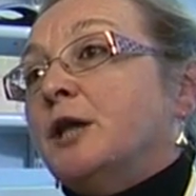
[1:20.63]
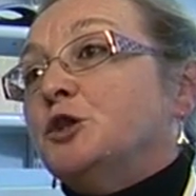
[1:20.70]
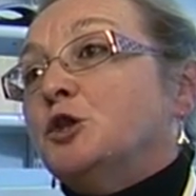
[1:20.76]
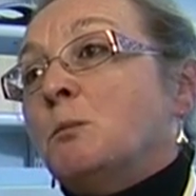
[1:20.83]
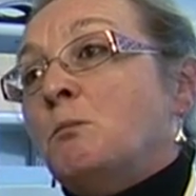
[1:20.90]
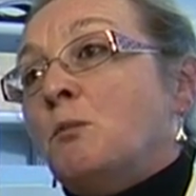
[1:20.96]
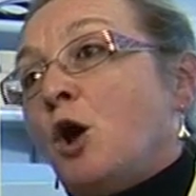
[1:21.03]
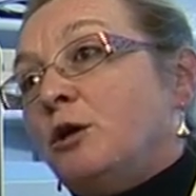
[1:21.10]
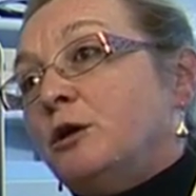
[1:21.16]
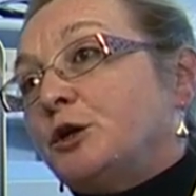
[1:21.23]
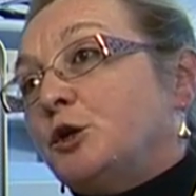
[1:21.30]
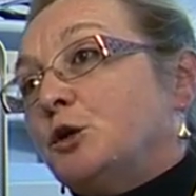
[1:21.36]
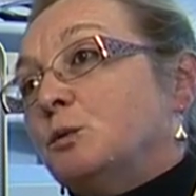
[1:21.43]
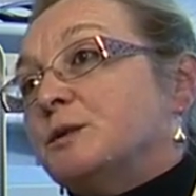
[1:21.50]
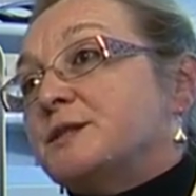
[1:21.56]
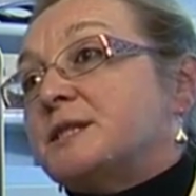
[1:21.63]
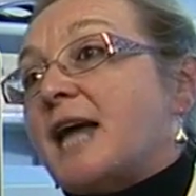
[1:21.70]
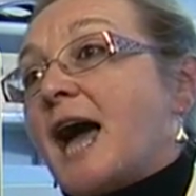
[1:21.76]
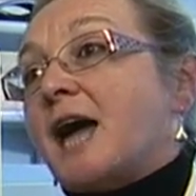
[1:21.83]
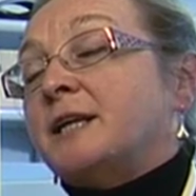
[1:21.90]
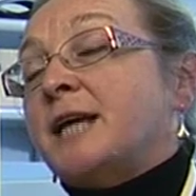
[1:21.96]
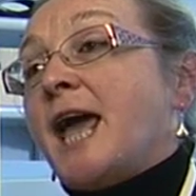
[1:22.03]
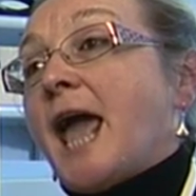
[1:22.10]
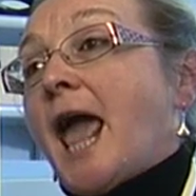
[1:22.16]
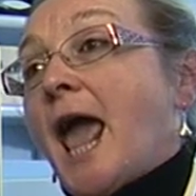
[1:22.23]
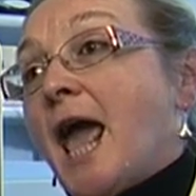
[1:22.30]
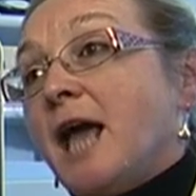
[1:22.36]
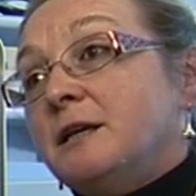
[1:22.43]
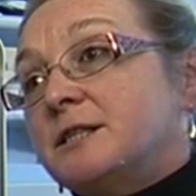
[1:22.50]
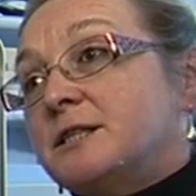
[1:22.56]
the molecules that
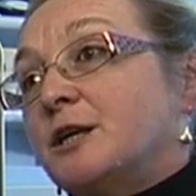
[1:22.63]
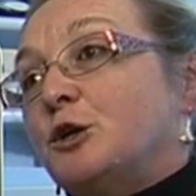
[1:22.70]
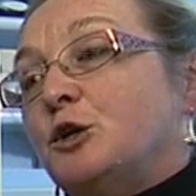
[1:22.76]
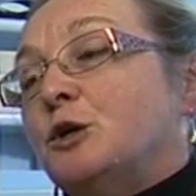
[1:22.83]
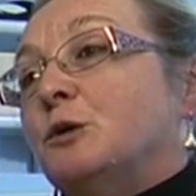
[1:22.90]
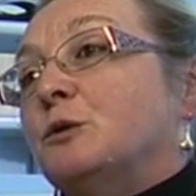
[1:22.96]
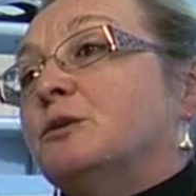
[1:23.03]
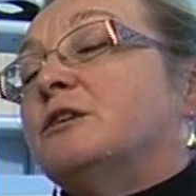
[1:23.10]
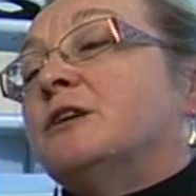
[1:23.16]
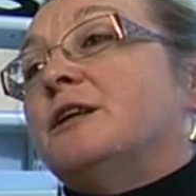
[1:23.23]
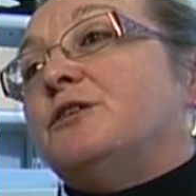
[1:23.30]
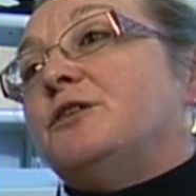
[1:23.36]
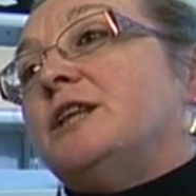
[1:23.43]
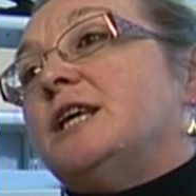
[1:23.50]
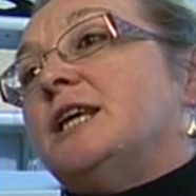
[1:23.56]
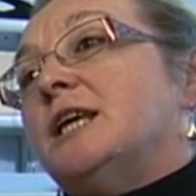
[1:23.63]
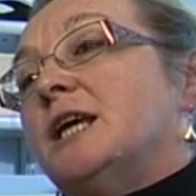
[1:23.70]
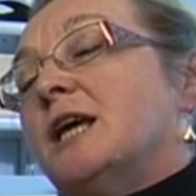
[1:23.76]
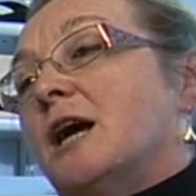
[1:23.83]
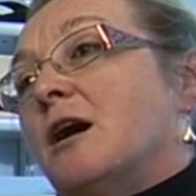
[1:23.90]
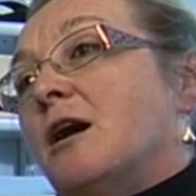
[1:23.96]
execute the